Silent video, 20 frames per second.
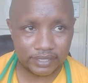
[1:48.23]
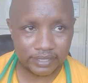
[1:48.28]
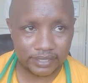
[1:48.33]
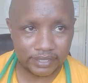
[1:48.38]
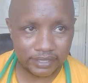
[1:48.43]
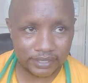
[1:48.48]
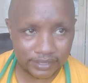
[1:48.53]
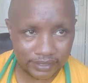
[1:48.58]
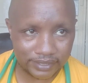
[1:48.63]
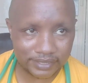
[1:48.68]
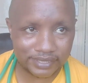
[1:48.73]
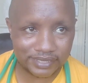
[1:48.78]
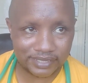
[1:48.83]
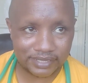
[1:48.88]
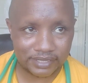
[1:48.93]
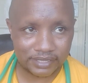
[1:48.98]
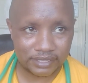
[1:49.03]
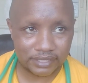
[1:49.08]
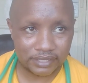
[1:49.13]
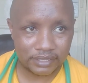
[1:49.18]
it's
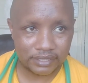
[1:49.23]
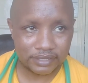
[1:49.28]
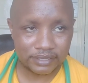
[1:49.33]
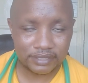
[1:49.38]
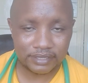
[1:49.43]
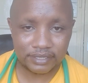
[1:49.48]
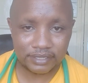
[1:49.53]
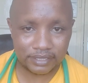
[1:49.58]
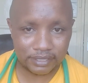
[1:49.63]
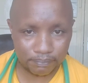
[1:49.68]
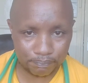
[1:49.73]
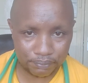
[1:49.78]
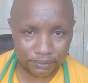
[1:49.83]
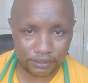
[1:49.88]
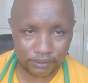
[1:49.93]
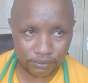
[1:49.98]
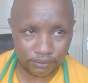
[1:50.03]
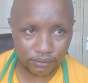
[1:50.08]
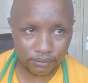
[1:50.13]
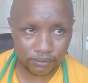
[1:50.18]

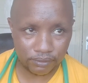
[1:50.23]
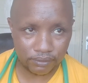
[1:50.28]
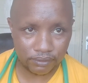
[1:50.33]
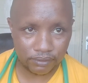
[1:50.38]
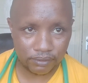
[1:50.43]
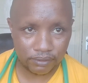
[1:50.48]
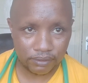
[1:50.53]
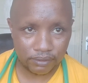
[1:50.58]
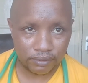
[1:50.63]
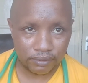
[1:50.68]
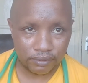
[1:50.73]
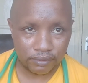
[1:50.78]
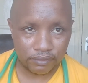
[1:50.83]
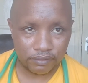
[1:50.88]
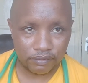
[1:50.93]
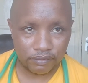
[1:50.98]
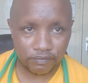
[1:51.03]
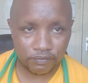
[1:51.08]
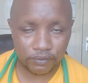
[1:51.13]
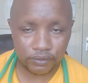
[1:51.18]
typical
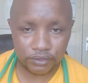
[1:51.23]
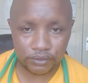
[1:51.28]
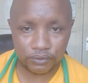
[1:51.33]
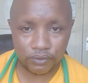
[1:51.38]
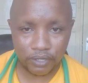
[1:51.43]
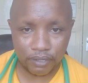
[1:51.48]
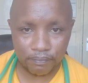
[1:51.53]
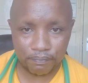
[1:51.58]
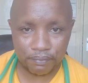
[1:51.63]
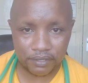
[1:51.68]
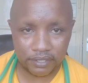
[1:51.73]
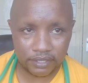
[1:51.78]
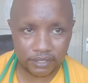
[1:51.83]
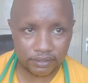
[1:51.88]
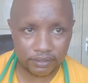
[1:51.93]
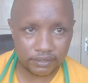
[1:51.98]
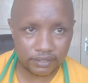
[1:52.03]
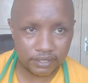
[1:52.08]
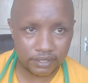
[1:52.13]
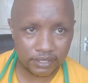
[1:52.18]
for your
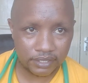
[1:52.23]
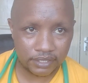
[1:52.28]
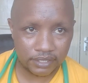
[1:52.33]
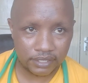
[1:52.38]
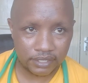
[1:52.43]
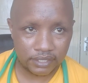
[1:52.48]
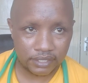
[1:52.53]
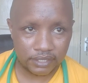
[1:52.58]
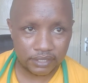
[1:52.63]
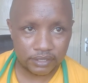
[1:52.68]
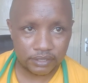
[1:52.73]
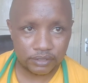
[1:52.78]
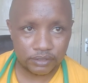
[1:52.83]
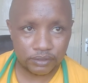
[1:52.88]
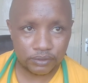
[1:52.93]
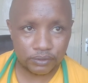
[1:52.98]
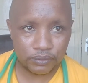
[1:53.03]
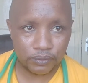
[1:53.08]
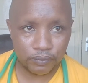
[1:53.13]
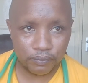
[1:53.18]
period
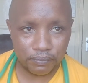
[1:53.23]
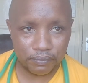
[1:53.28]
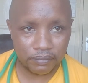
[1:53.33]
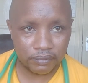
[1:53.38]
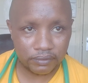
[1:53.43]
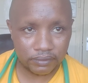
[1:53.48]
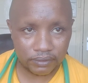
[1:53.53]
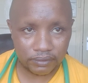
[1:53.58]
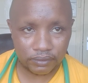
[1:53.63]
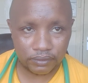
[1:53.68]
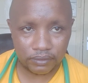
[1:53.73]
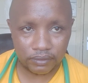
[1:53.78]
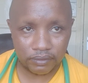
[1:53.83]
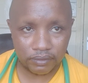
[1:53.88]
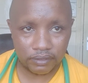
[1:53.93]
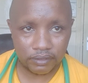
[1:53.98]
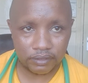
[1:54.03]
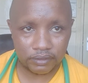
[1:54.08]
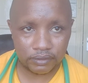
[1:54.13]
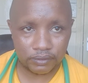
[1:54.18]
to
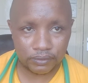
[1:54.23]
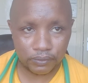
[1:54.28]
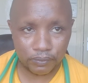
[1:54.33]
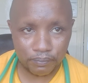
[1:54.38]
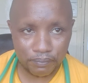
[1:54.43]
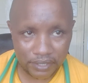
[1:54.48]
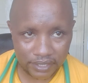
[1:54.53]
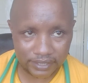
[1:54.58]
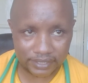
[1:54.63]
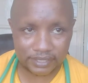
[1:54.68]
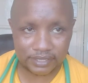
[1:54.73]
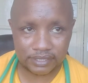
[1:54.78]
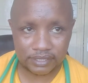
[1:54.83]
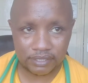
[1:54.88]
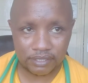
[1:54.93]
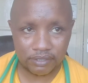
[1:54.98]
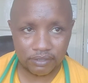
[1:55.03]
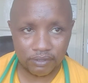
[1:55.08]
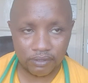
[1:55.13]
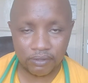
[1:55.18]
miss
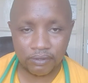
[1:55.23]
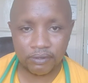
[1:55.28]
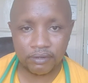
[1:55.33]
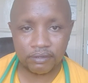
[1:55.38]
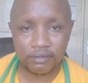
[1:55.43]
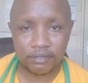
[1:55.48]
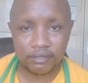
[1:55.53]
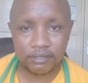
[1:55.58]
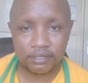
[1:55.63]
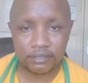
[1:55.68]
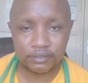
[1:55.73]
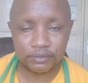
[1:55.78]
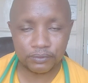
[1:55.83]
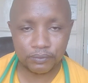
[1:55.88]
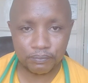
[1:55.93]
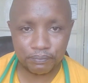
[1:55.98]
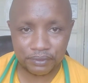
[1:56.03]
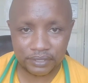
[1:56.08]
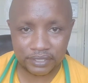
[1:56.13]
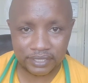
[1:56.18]
all to
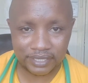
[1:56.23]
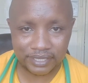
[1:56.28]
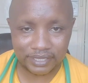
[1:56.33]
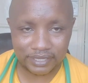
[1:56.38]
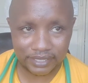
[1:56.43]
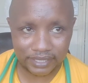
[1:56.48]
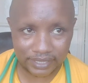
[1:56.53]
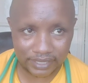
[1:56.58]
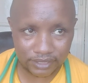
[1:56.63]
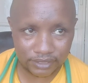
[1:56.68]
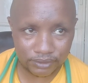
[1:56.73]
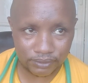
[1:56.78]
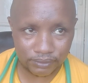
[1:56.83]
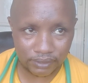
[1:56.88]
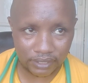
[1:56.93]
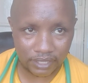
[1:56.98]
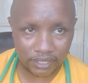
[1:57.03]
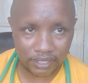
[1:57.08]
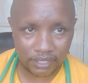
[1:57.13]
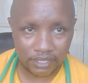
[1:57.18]
be
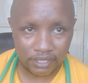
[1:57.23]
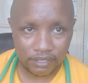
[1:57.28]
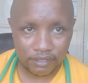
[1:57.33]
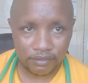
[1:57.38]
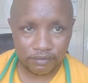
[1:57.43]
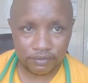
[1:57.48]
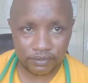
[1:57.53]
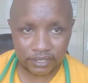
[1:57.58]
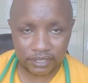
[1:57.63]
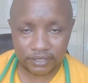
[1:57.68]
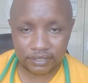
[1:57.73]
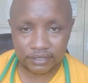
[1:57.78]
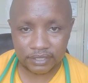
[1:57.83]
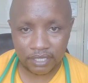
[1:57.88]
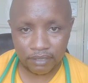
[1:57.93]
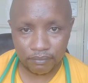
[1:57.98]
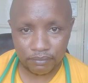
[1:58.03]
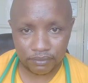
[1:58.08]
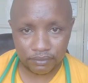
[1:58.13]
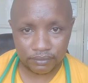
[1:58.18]
irregular. For
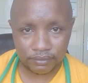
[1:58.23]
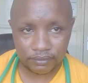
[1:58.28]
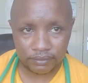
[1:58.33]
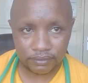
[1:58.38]
example,